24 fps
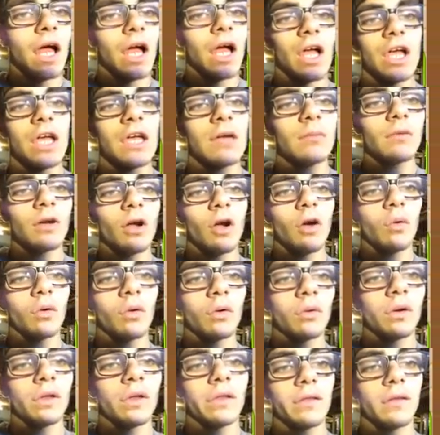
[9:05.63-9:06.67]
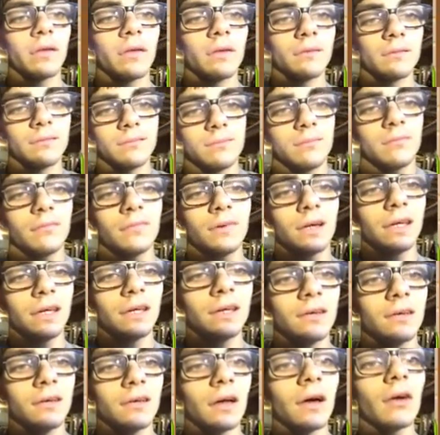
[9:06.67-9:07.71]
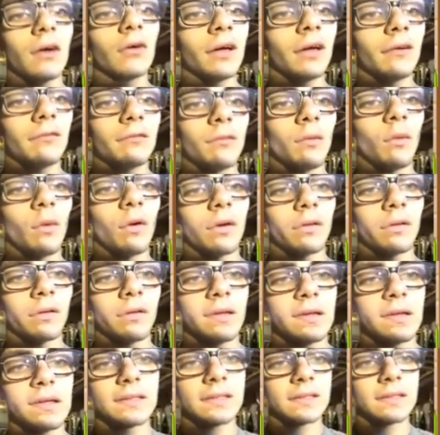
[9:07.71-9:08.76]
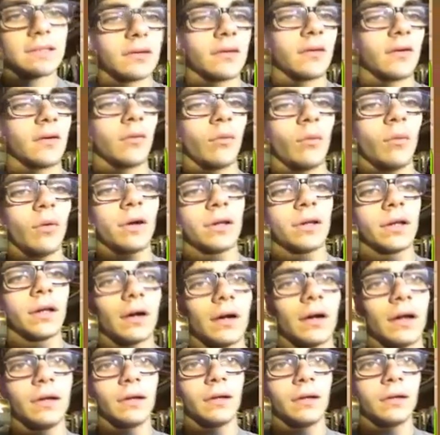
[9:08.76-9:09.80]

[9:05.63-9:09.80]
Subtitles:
Keep going with it. I'm like, I'll get 4 of these. Why not?